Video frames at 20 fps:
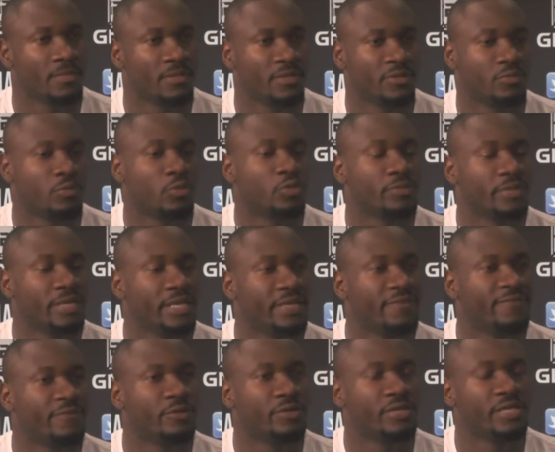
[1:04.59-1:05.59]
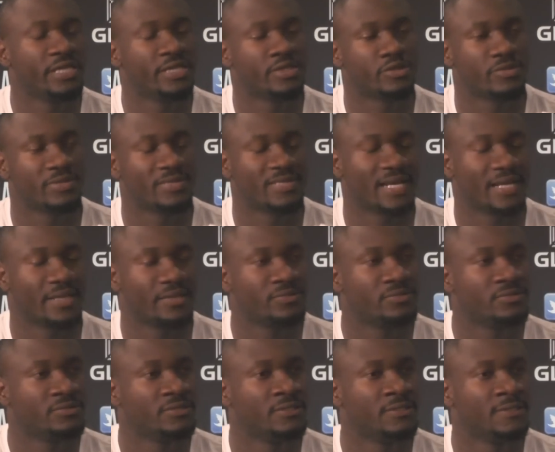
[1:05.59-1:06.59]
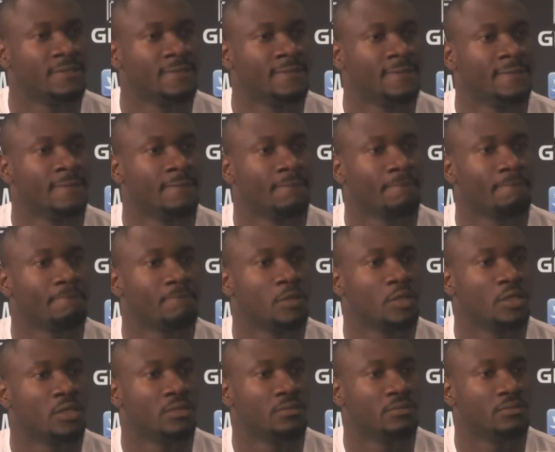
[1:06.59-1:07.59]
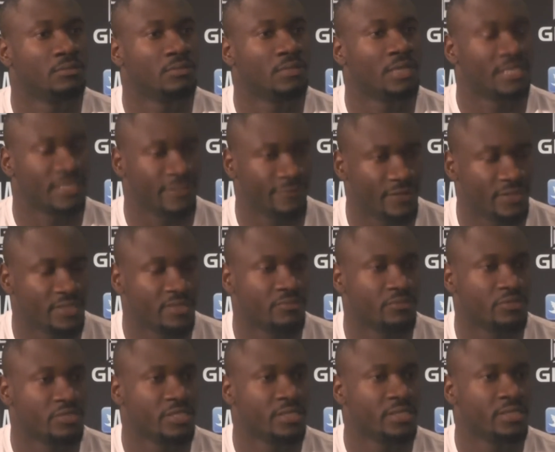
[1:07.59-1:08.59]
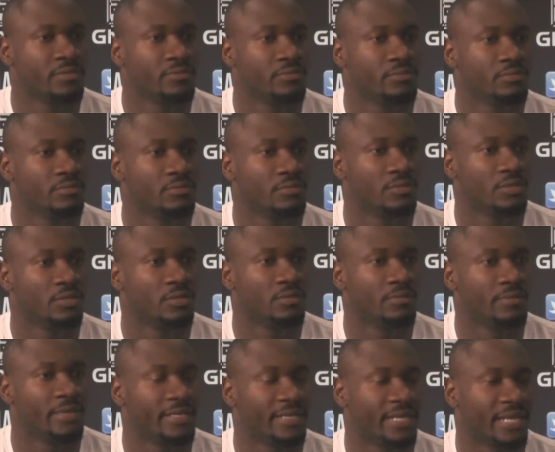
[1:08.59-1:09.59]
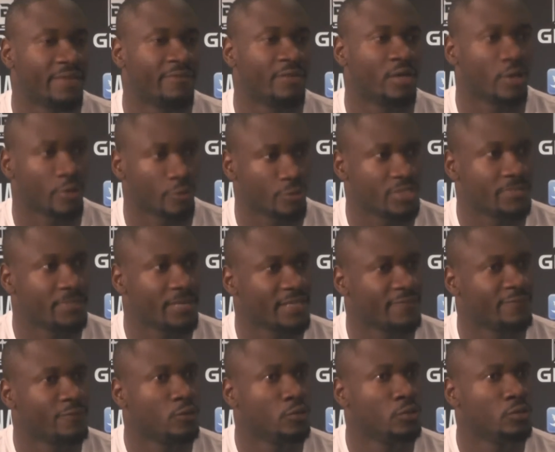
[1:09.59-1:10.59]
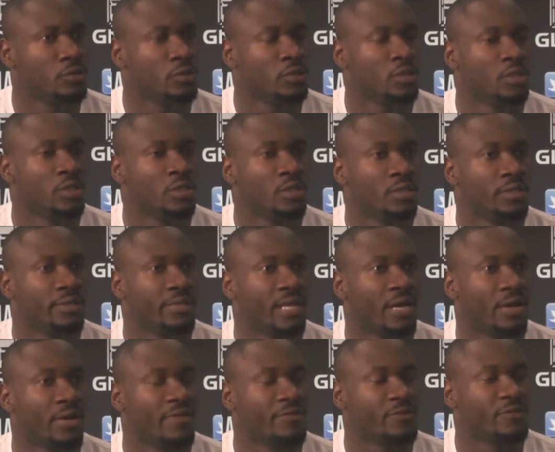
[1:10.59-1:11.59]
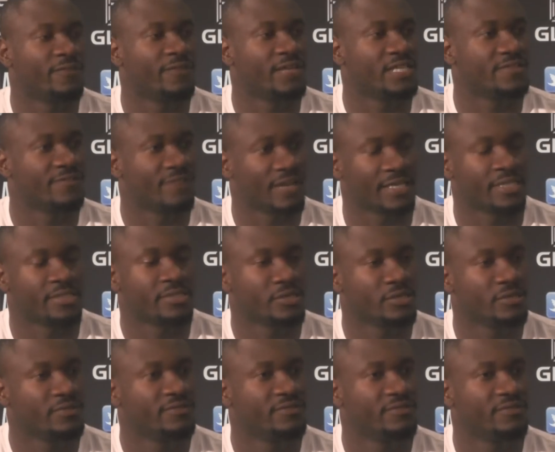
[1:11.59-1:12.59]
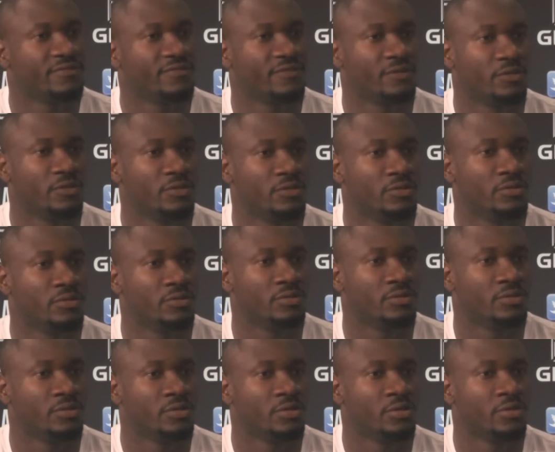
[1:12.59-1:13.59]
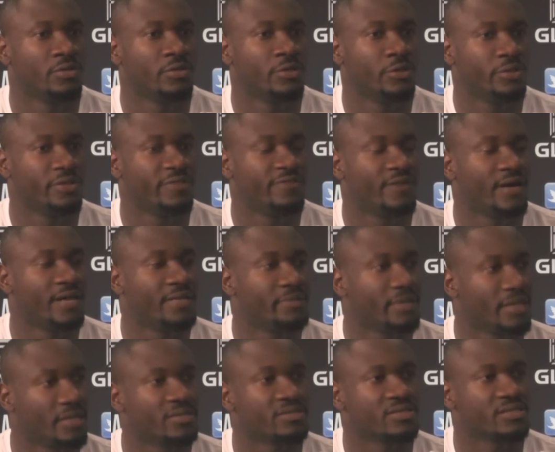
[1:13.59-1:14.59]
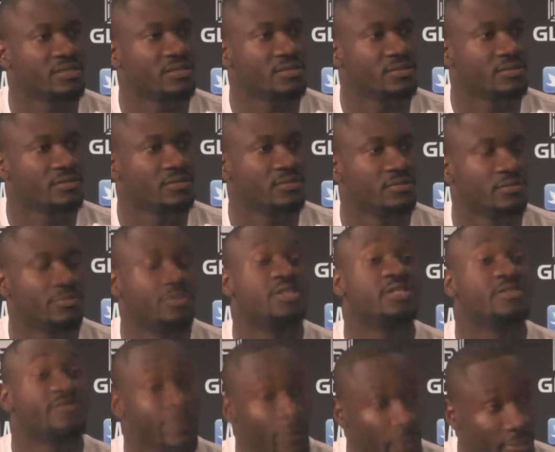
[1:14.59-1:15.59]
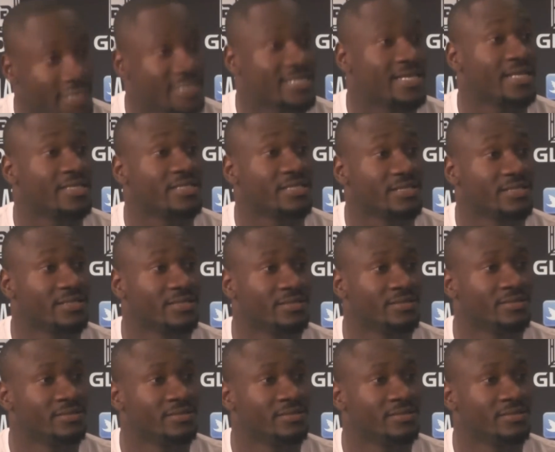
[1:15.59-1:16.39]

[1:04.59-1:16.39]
Then they brought me in for the interim title. I defeated Bozidi, meant that I have a lot of respect for. Now I have to face Vakhitov for the unified belt, which is very exciting.